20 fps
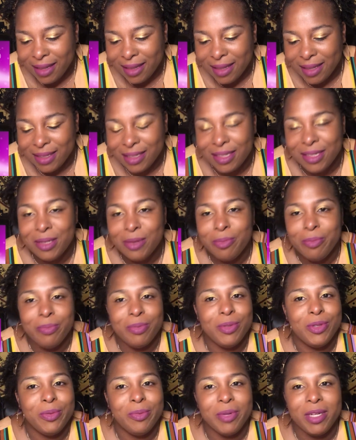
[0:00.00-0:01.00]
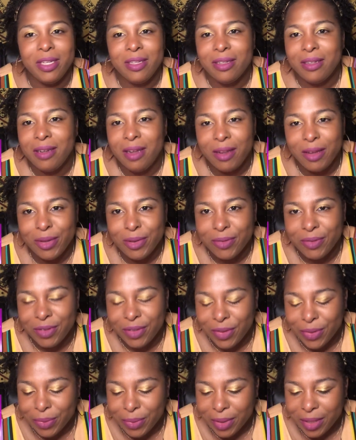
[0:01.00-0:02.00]
that's just sprinkled all over
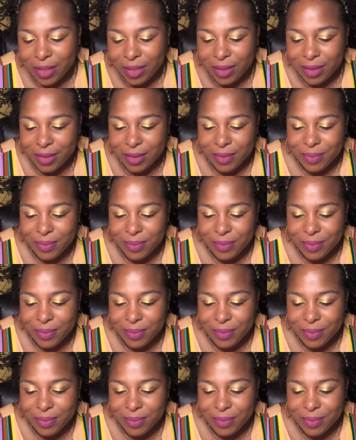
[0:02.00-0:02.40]
the world.